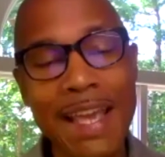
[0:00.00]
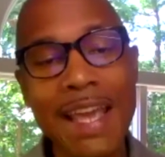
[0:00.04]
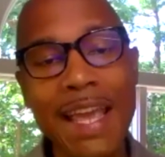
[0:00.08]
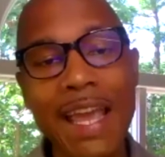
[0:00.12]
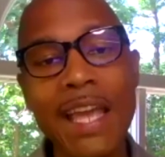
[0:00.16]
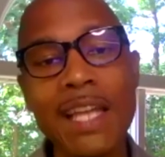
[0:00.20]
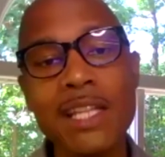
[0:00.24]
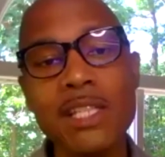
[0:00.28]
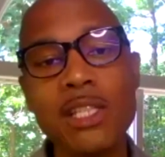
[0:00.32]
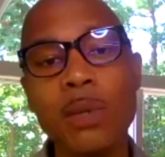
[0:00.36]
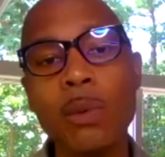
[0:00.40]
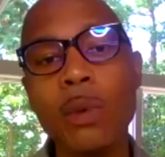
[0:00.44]

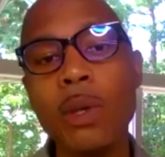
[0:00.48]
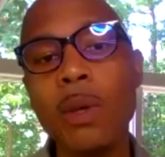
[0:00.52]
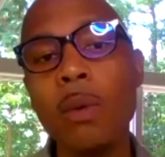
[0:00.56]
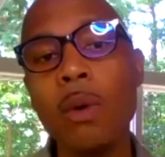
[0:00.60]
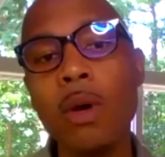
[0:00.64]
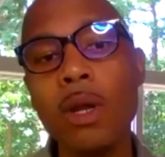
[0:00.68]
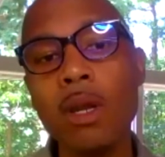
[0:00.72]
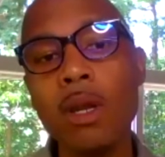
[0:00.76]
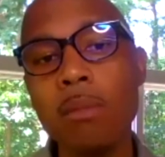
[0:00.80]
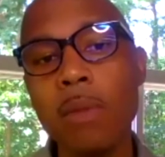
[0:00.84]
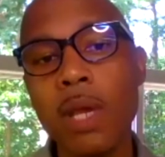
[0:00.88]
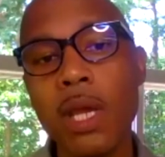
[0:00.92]
And so we
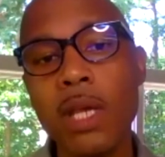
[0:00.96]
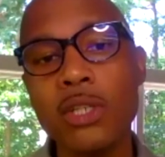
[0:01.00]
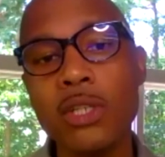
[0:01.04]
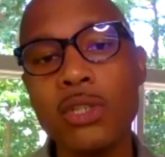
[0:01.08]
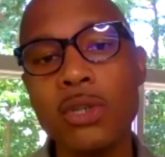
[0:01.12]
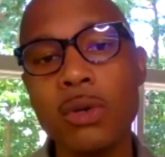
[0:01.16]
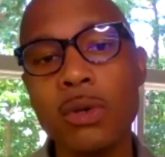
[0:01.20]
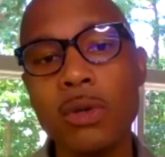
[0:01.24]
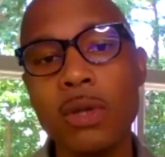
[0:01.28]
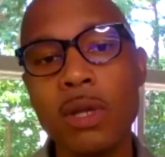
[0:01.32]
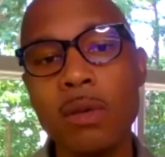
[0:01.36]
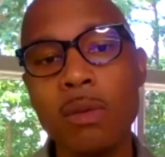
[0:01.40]
want to make
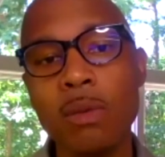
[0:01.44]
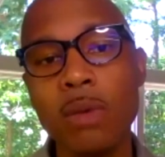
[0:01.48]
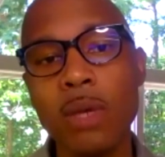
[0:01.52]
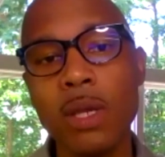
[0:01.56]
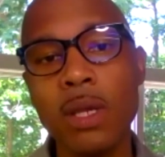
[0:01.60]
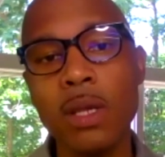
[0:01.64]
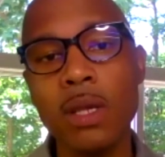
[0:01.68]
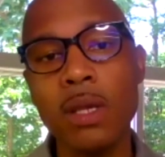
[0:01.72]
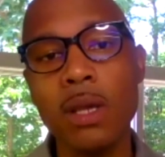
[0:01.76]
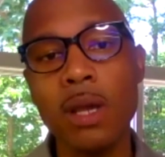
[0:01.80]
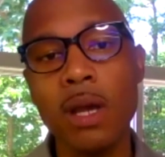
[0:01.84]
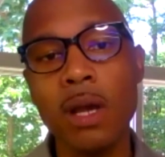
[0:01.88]
sure that
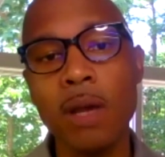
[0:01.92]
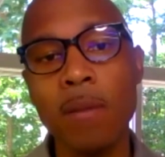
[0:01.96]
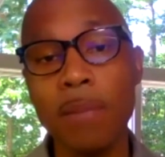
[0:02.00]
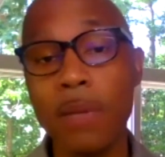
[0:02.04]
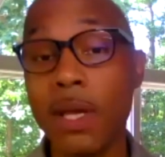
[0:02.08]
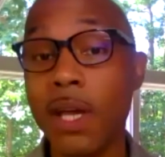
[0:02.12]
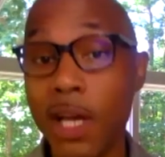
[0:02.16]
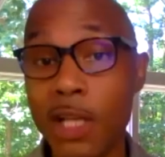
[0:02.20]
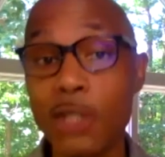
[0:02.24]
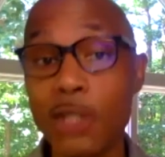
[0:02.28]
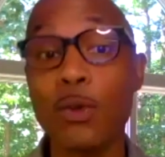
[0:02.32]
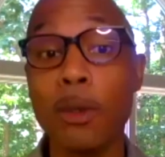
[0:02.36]
we, um,
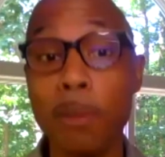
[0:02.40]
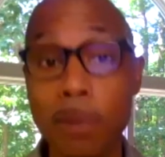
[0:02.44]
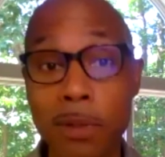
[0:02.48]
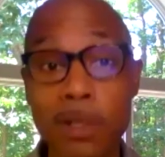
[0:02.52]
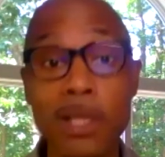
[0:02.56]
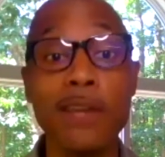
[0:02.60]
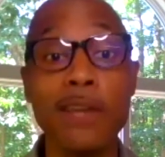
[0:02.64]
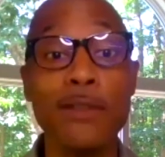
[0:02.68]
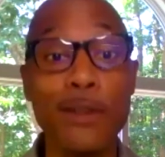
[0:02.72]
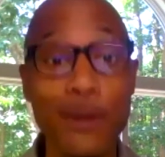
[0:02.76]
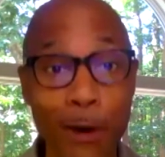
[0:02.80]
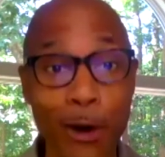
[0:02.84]
because we
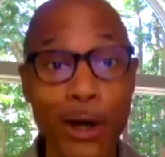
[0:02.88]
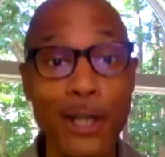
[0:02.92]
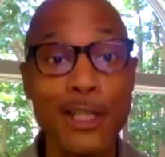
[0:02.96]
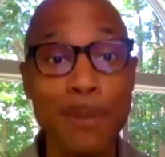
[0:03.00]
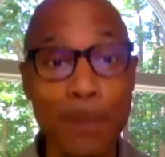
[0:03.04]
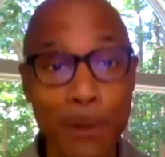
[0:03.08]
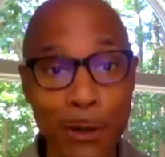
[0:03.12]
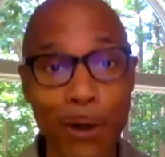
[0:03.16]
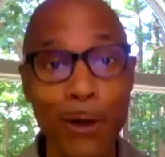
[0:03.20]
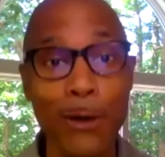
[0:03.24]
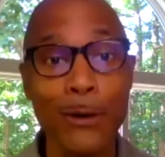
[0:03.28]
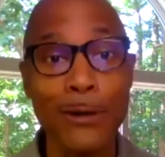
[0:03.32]
believe that arts
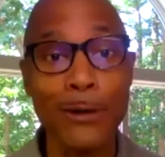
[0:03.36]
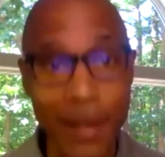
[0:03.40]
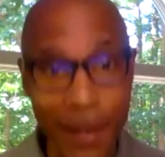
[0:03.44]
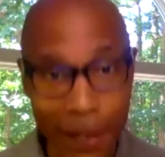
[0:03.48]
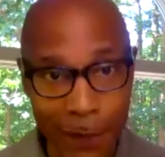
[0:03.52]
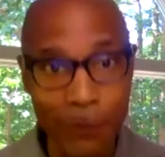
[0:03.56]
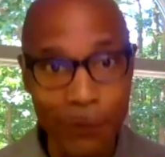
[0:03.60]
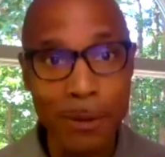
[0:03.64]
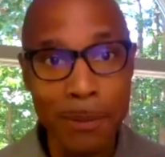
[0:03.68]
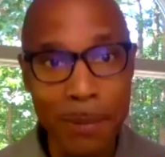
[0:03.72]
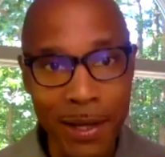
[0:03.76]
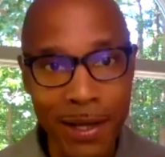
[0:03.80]
belong to
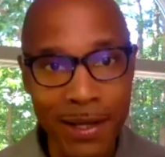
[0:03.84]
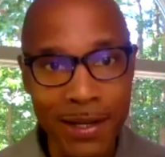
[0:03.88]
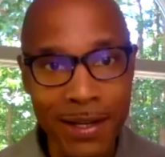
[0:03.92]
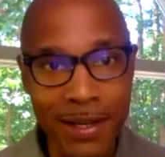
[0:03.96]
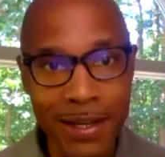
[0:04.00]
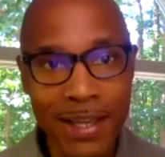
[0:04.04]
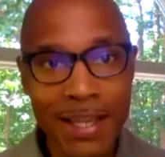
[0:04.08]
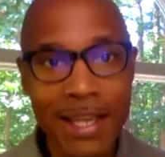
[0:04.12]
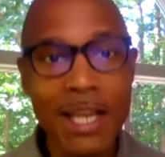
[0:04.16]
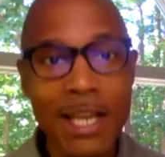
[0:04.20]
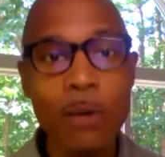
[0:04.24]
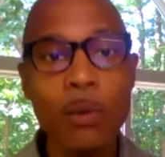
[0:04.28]
everybody,
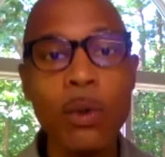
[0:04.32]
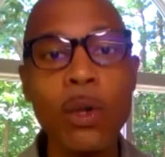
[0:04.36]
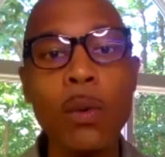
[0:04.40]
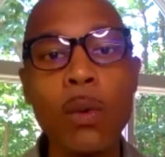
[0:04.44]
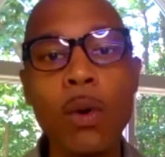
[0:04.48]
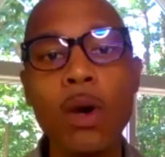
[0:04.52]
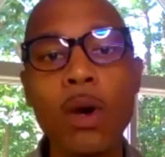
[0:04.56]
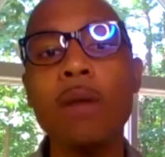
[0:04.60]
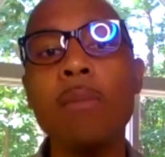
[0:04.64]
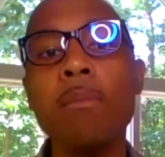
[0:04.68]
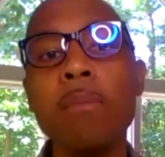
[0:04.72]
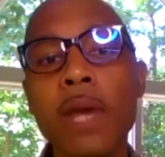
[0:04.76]
we
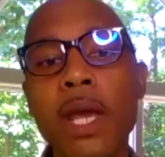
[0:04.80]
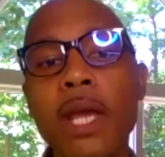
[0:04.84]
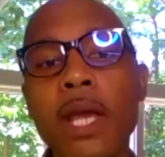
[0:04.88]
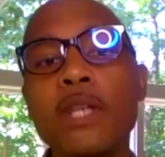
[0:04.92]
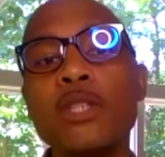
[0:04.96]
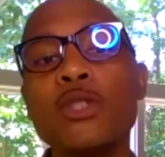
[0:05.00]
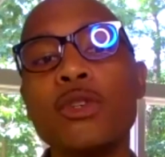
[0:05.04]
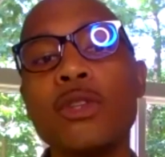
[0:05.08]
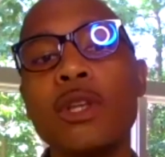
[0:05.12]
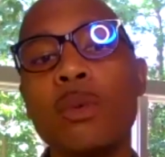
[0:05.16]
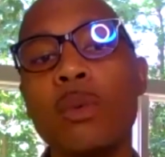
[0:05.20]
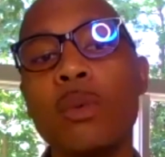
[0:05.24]
want to make
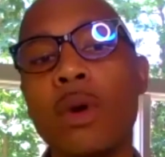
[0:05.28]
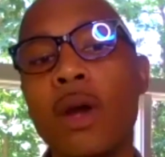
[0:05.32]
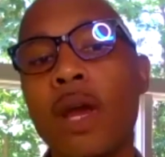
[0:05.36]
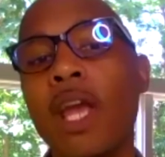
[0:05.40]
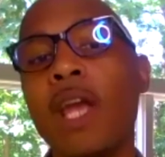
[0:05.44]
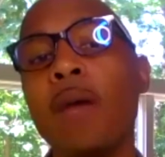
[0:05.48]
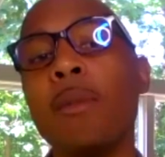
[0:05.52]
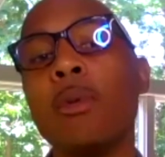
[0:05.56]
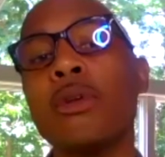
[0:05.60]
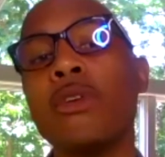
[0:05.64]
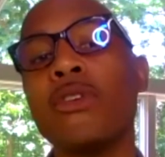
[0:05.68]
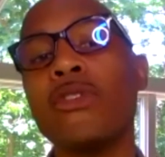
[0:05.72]
sure that we're
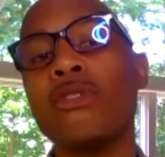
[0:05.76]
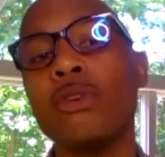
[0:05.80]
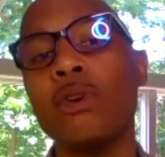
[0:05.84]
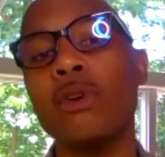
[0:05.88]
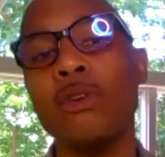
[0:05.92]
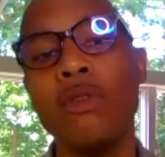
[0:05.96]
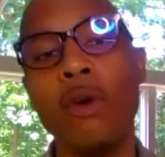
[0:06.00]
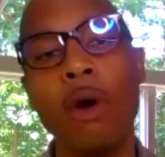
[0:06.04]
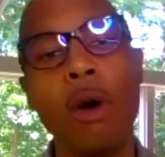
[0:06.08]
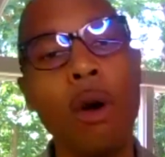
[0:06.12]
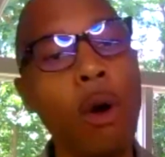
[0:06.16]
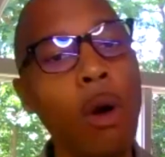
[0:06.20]
able to
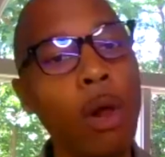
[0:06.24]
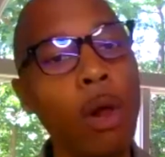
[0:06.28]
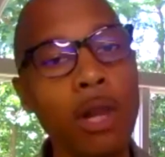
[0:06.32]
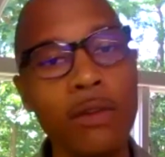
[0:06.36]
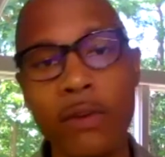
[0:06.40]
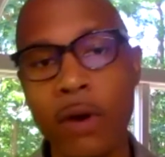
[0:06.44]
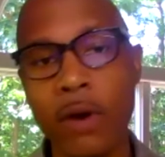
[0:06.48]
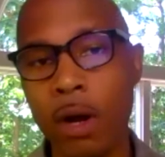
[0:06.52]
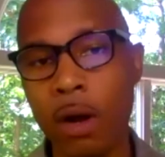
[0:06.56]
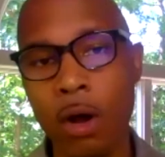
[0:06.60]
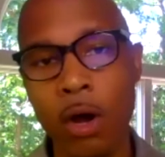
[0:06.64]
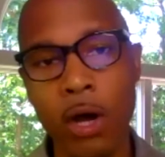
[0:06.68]
serve all of
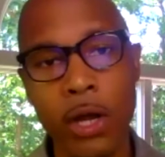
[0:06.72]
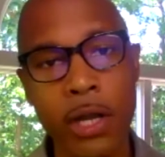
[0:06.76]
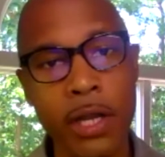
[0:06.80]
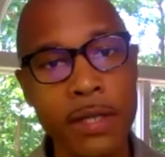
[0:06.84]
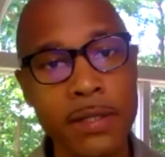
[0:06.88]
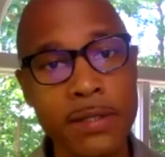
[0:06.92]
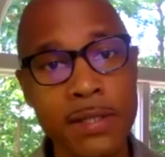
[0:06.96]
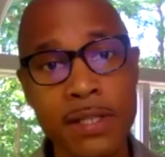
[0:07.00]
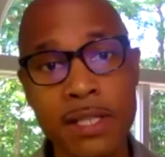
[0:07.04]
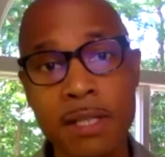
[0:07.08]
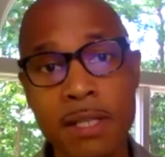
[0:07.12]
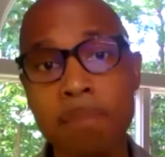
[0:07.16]
our
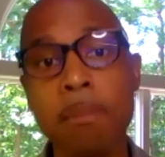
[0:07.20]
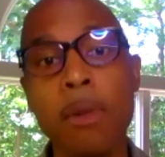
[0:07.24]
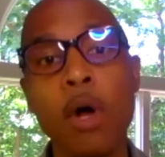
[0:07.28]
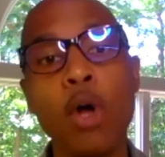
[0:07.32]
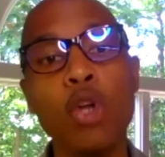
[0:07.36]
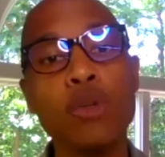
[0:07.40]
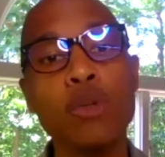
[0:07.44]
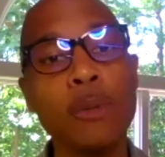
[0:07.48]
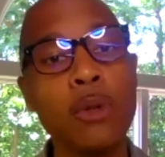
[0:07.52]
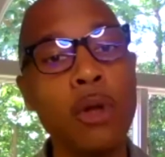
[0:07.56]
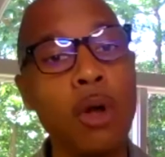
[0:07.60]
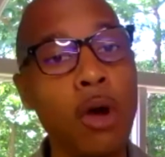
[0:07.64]
audiences and
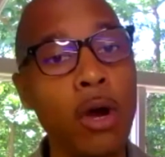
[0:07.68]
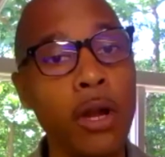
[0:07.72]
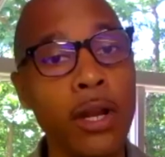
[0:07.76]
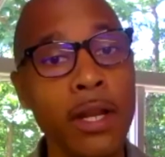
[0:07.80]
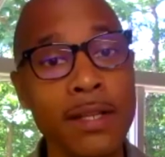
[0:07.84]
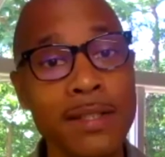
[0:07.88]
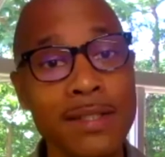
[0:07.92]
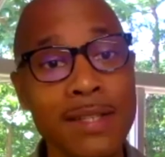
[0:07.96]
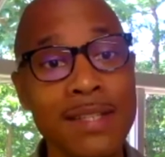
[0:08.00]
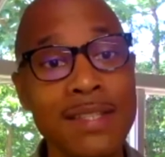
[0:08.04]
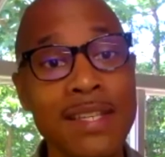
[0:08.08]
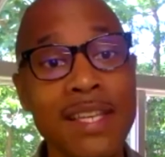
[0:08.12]
multiple
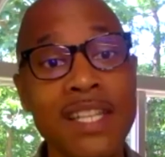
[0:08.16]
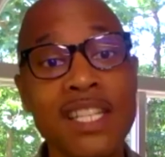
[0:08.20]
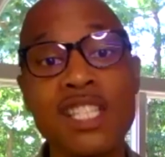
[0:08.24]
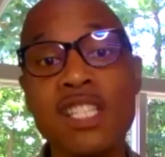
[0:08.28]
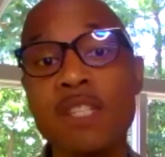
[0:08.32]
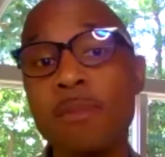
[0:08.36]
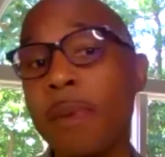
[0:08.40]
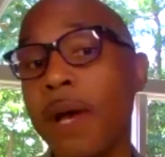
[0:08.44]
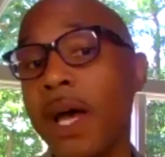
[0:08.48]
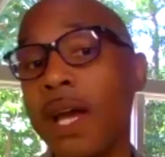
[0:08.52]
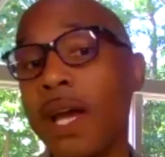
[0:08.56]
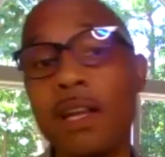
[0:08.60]
audiences in
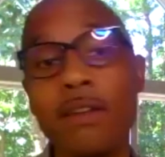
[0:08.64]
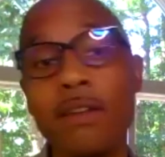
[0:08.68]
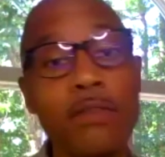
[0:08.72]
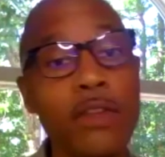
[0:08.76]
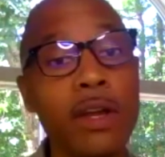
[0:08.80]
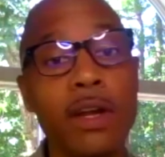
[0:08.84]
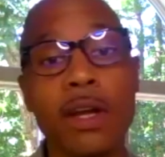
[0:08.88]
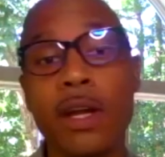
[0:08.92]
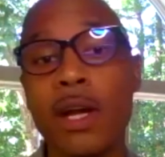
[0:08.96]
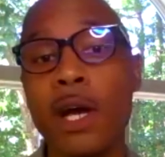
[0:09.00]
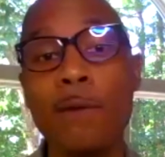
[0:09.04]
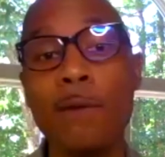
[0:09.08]
spite of
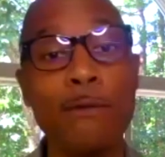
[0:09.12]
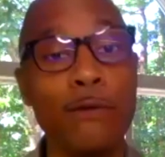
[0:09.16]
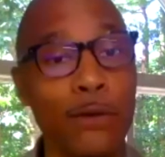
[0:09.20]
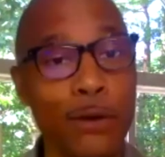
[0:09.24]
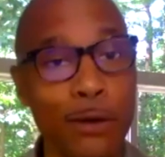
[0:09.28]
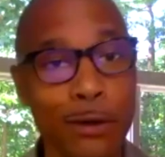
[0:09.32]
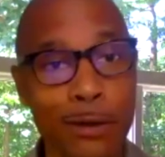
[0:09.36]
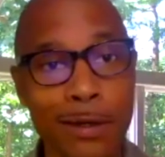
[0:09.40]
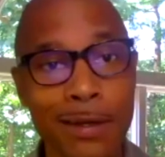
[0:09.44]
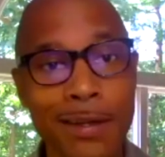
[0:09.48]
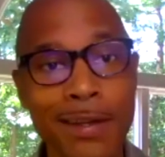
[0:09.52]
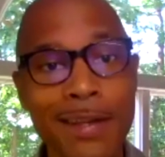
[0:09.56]
their
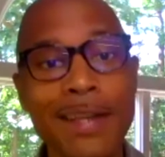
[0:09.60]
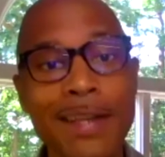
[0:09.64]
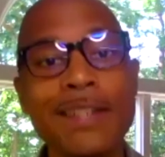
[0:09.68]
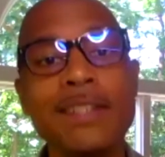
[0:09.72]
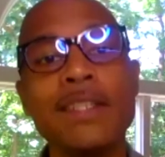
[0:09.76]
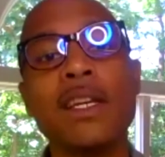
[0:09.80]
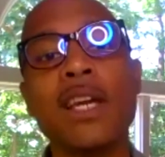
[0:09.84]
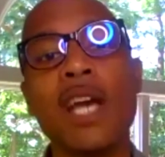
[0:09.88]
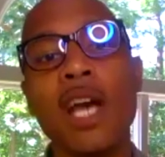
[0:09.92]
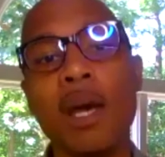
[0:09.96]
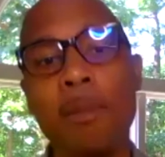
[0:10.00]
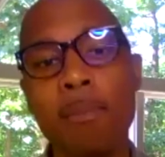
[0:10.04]
comfort to
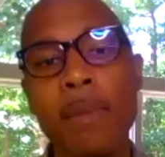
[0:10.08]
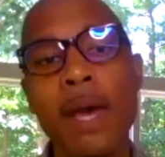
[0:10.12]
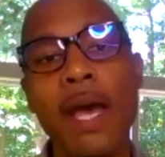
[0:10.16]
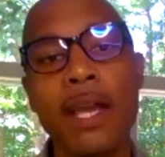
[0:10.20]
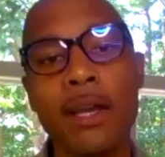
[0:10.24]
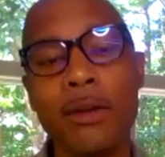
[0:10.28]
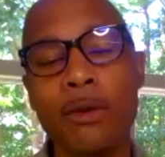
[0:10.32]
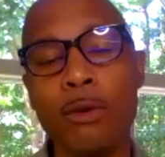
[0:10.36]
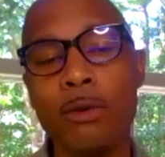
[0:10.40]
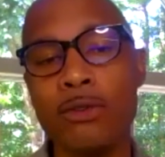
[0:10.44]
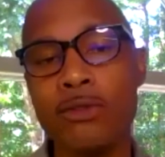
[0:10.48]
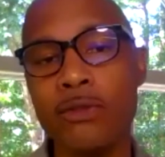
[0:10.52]
come back
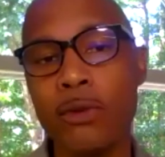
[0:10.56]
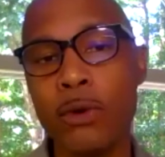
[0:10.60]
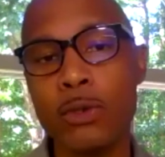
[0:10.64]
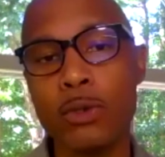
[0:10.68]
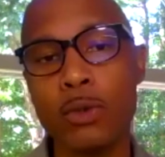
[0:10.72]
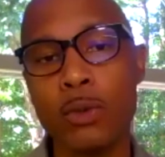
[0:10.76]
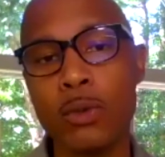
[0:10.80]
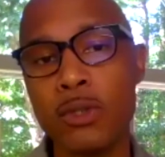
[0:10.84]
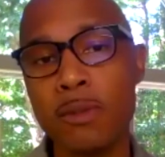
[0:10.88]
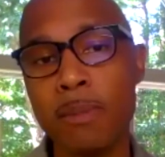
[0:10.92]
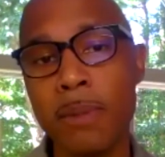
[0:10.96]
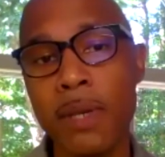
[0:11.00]
in those
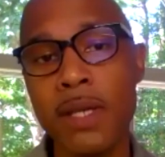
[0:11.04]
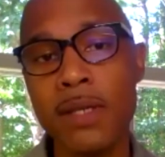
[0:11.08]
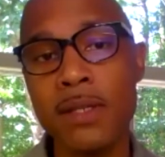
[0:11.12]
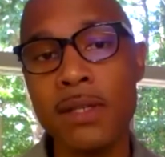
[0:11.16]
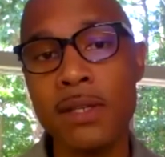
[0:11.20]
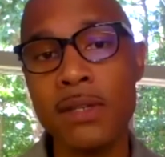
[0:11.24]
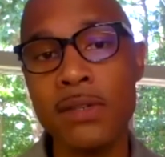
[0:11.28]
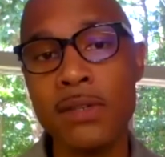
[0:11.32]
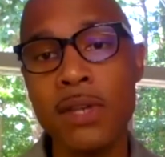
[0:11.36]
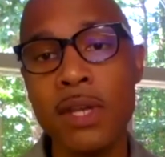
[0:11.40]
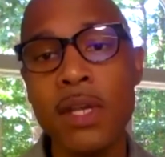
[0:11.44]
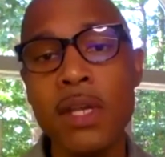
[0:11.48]
virtual
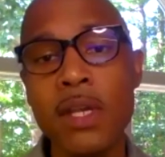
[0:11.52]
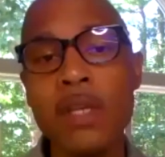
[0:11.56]
spaces.